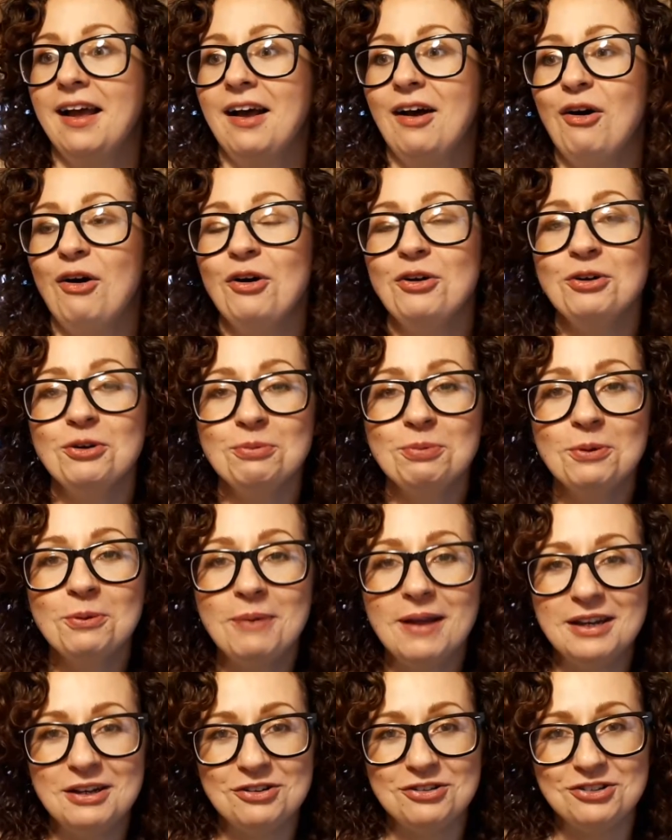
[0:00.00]
Honourable
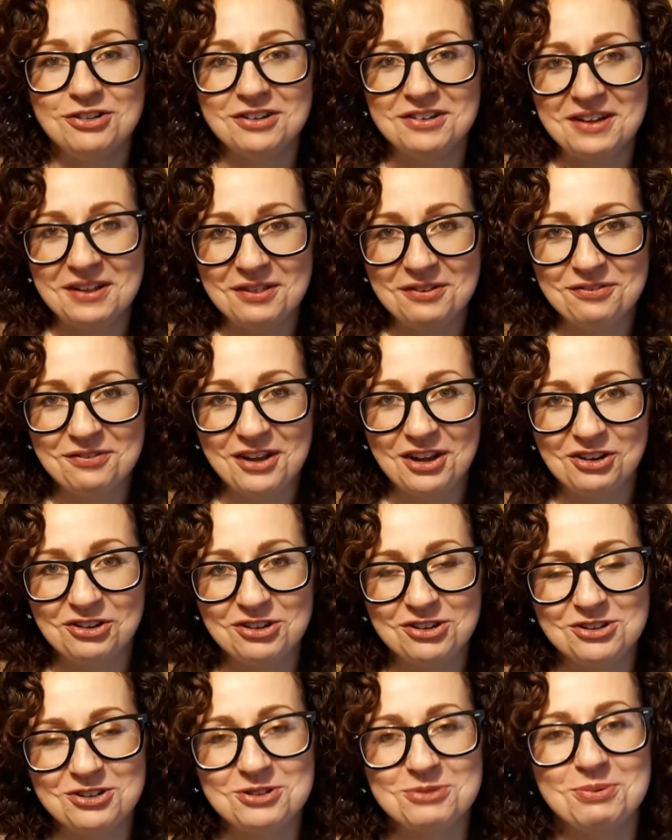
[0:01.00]
mention in the
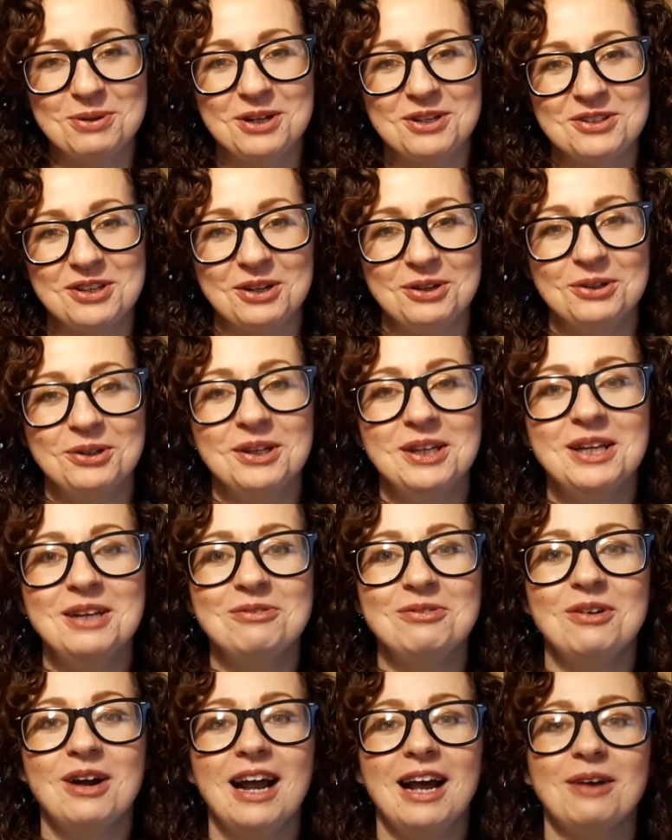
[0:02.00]
fictions, because I couldn't leave
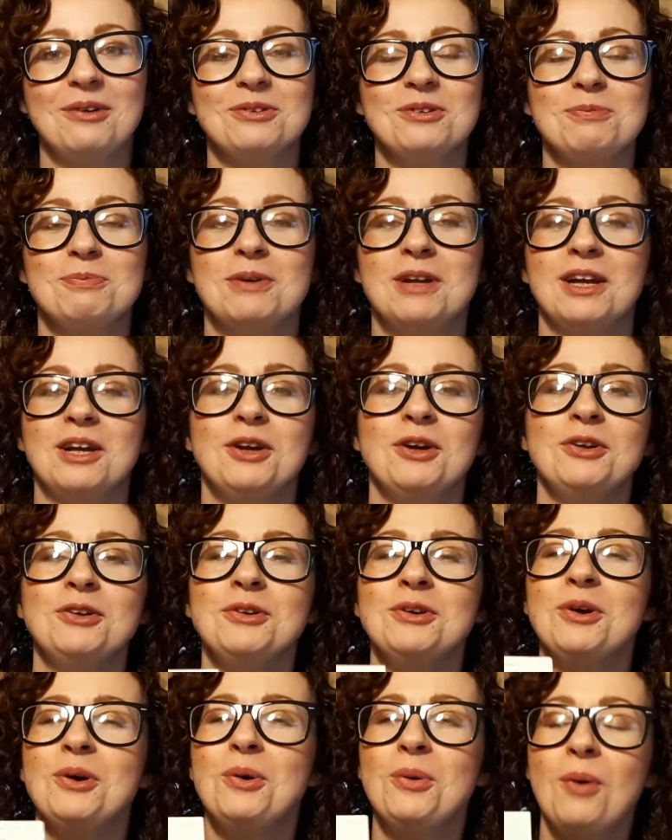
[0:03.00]
her out, but I
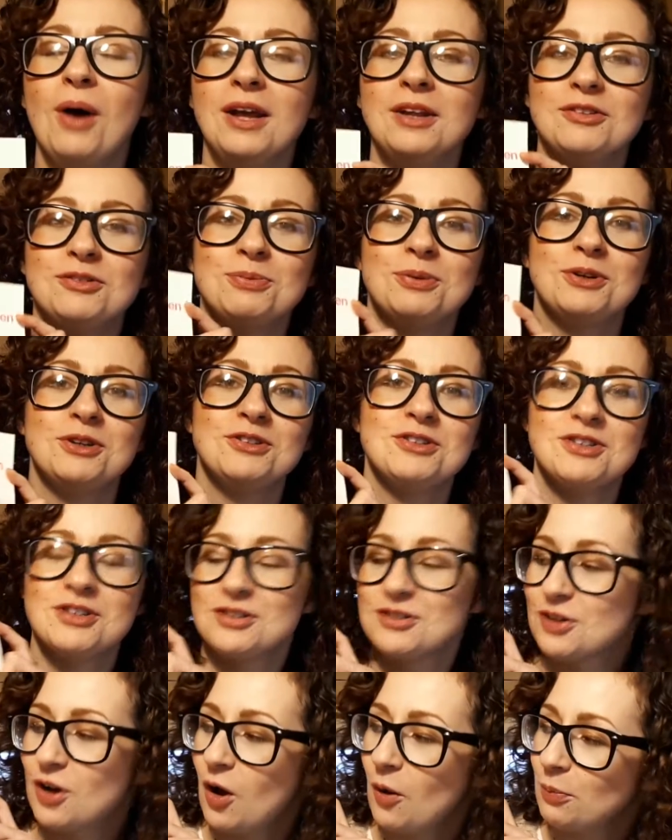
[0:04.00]
couldn't quite put her to the
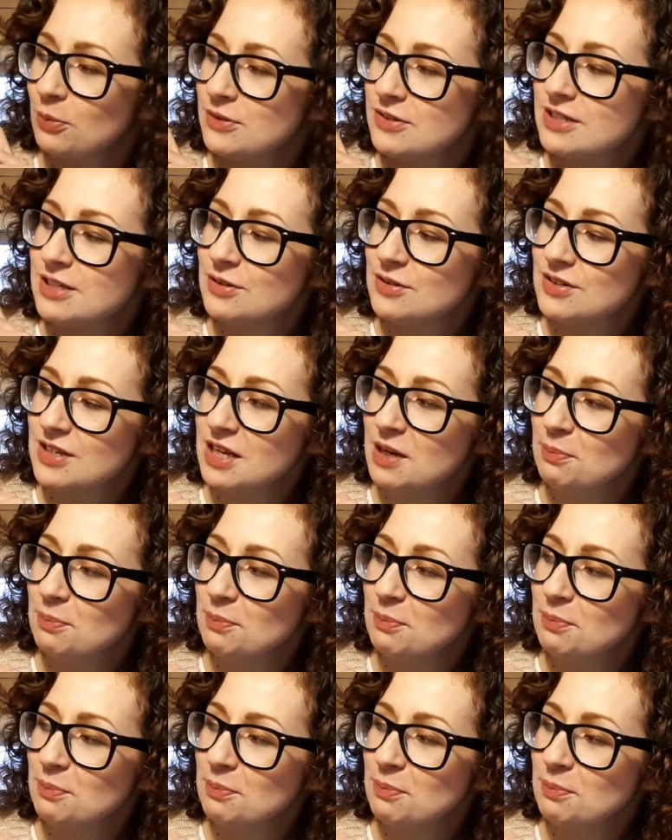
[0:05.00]
top, was Lucia